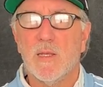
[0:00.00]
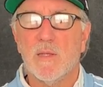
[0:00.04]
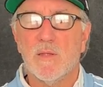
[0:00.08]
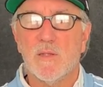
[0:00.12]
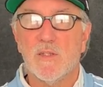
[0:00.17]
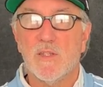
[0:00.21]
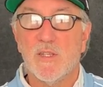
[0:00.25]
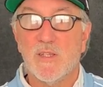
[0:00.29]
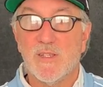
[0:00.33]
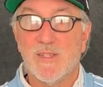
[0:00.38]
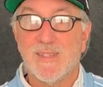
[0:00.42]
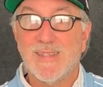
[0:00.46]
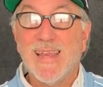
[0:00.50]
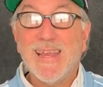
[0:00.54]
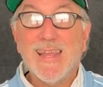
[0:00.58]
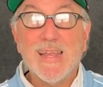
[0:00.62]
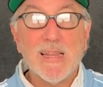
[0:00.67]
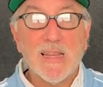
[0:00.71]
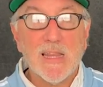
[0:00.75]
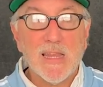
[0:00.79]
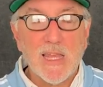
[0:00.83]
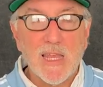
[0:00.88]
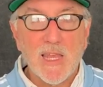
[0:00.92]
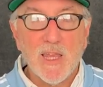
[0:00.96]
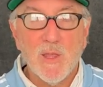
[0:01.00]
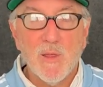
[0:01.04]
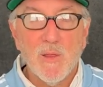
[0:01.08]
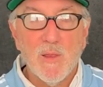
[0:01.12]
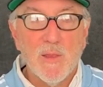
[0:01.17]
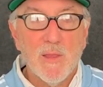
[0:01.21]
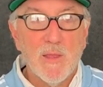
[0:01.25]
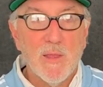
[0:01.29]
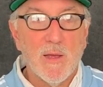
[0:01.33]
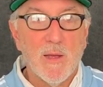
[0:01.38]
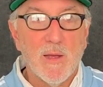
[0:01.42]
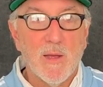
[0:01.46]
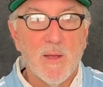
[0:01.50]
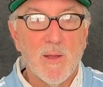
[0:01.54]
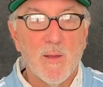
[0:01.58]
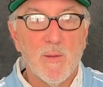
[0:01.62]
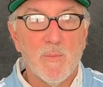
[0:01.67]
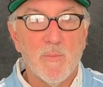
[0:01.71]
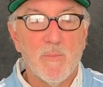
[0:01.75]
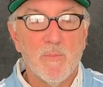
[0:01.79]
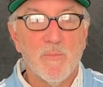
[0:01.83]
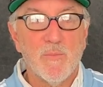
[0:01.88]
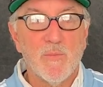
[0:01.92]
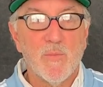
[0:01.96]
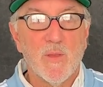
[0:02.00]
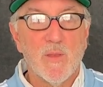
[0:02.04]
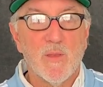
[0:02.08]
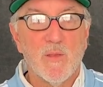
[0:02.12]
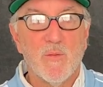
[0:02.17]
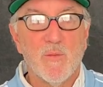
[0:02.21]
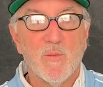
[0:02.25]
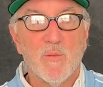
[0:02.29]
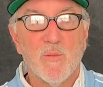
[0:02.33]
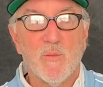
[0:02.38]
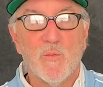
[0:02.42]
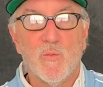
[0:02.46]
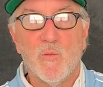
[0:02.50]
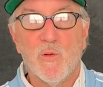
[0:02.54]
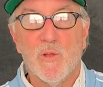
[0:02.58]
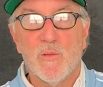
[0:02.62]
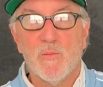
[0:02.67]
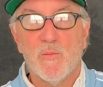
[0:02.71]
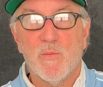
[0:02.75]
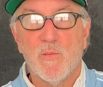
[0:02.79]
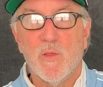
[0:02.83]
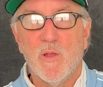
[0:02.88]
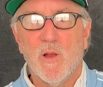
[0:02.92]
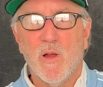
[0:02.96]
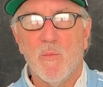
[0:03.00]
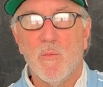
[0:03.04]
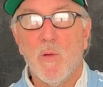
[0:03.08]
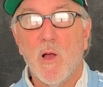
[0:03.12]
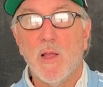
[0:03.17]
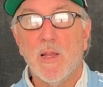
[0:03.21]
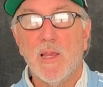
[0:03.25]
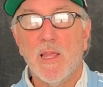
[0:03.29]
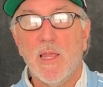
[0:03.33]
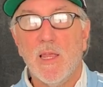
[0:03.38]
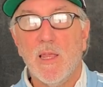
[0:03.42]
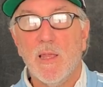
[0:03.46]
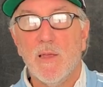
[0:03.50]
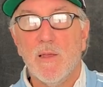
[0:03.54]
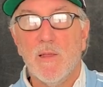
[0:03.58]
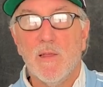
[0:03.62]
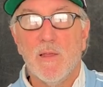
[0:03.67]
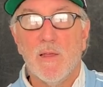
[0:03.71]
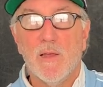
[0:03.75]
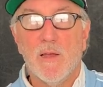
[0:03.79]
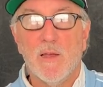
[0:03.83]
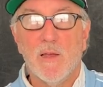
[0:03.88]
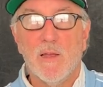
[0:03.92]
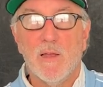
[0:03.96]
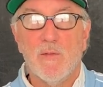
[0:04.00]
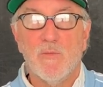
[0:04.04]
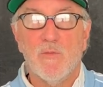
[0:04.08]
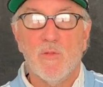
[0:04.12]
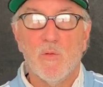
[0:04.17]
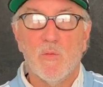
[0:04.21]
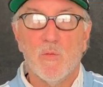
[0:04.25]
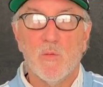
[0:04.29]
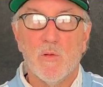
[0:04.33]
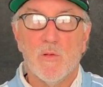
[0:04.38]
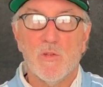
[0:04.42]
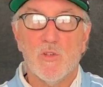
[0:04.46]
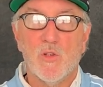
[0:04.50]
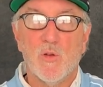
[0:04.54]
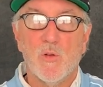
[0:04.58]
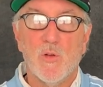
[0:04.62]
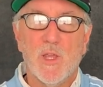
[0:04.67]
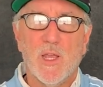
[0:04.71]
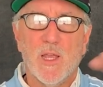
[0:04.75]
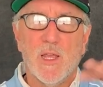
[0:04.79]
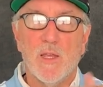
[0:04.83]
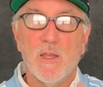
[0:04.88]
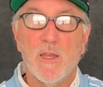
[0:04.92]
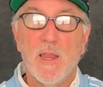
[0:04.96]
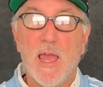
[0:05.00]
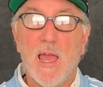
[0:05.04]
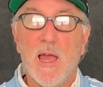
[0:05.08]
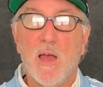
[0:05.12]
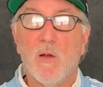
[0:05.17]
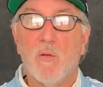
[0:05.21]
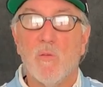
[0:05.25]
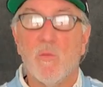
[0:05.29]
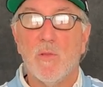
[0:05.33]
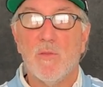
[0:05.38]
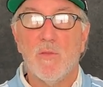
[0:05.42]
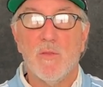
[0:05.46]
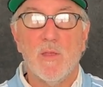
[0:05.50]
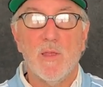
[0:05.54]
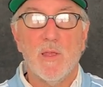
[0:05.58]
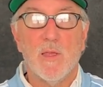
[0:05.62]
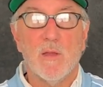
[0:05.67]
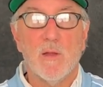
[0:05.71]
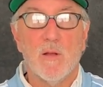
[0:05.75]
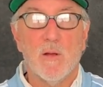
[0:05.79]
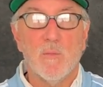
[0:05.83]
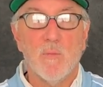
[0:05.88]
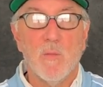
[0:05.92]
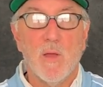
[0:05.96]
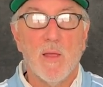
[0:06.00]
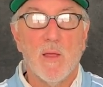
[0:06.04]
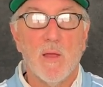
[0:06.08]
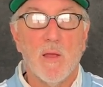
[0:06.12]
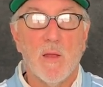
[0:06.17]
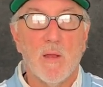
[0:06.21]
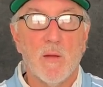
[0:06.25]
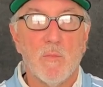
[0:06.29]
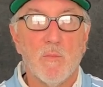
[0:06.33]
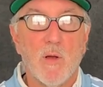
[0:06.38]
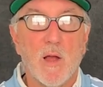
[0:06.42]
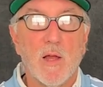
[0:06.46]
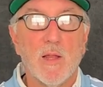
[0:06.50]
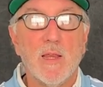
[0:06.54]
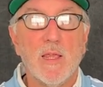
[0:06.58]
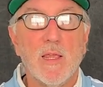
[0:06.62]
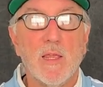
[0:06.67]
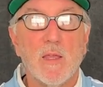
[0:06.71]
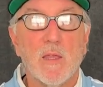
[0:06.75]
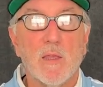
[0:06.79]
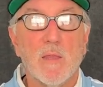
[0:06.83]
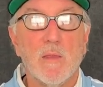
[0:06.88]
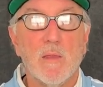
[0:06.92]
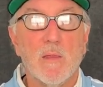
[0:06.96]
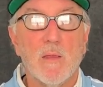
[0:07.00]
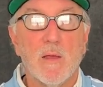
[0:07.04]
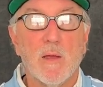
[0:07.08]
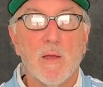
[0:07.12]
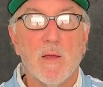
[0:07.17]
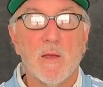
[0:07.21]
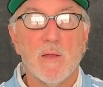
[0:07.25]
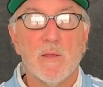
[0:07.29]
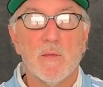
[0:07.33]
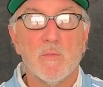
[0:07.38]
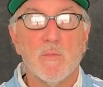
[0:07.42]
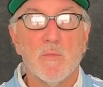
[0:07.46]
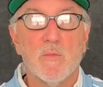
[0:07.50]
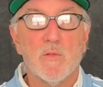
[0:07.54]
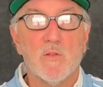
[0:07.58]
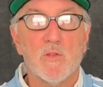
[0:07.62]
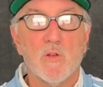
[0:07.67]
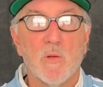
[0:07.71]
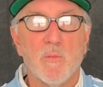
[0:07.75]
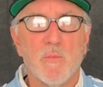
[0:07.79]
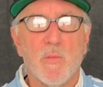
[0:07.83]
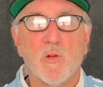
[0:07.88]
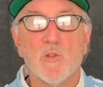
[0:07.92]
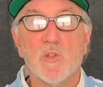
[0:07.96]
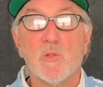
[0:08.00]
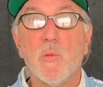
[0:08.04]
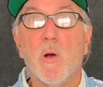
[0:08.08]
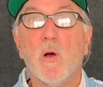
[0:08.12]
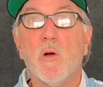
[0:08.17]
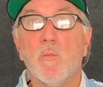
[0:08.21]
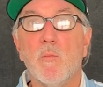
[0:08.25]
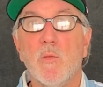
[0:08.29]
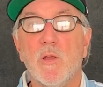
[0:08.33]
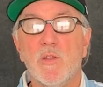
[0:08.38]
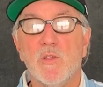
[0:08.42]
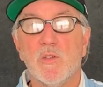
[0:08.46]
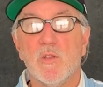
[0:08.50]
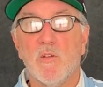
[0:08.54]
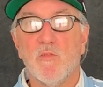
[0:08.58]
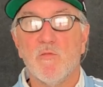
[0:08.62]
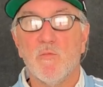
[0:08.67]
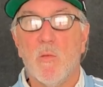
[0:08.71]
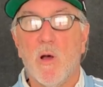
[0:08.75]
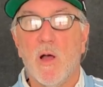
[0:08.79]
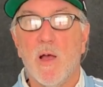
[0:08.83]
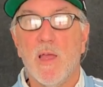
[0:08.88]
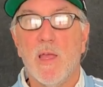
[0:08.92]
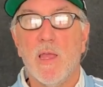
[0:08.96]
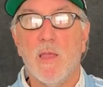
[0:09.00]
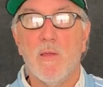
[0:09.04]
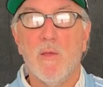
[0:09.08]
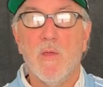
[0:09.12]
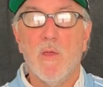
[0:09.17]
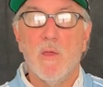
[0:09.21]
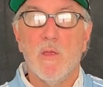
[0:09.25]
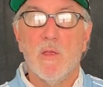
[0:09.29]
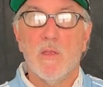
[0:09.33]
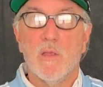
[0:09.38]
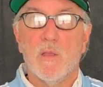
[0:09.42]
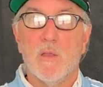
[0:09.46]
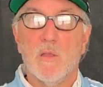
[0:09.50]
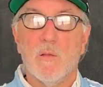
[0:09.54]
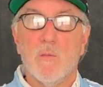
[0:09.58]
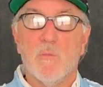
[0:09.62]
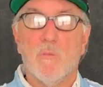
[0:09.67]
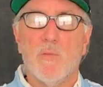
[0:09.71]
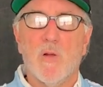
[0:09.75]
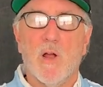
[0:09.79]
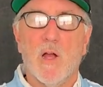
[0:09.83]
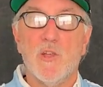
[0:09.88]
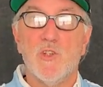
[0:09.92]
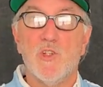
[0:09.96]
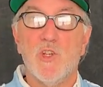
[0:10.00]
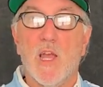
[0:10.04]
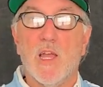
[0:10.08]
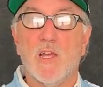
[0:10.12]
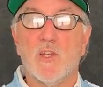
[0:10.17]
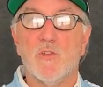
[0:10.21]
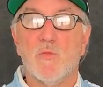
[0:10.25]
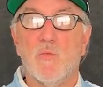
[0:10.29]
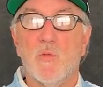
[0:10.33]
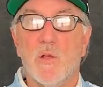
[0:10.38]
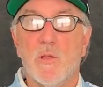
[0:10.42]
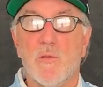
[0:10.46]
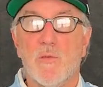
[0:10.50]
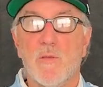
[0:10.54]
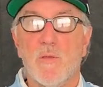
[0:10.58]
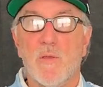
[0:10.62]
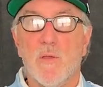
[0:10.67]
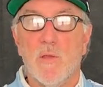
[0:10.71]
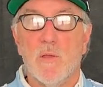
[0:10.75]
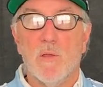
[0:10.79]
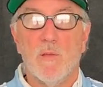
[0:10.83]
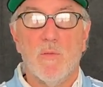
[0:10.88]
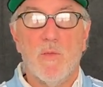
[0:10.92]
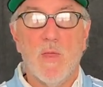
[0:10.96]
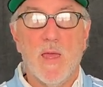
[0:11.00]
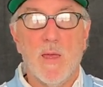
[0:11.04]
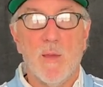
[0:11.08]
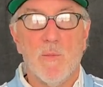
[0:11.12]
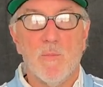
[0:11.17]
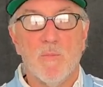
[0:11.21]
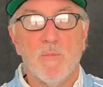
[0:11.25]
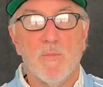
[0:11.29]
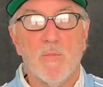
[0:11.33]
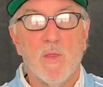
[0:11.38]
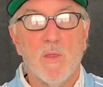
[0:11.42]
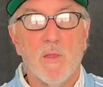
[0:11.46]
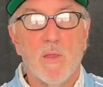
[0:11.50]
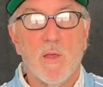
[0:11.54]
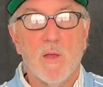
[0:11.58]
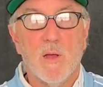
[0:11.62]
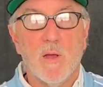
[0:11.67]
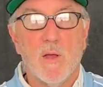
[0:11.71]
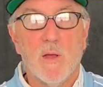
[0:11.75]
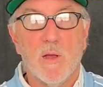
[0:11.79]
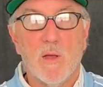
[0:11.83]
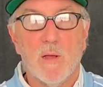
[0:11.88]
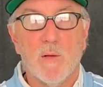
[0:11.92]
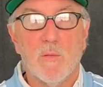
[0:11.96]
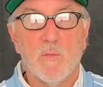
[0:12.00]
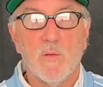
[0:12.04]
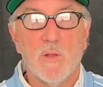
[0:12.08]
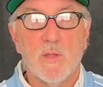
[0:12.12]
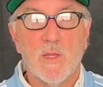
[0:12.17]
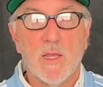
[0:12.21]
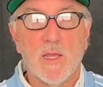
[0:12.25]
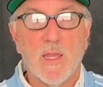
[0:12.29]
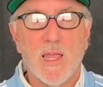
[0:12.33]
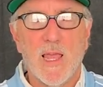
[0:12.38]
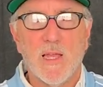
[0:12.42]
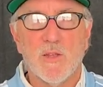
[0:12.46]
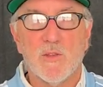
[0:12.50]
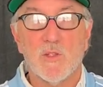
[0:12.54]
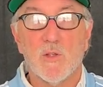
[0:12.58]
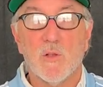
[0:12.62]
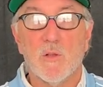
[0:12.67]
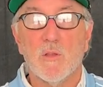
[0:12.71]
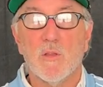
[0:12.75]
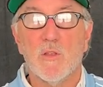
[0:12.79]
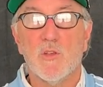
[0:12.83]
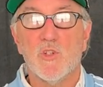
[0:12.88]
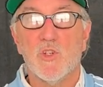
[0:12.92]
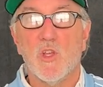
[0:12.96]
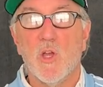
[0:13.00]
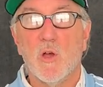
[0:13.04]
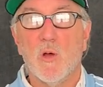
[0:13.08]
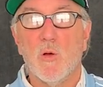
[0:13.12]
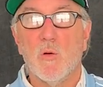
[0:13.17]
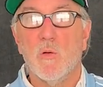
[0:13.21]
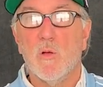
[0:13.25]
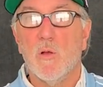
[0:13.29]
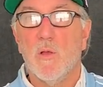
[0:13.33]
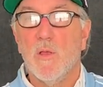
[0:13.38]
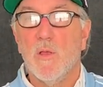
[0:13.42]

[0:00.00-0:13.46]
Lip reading: succinctly with the Armani. If you're tuning in now with the Armani sort of postponement of my project with them when they canceled the show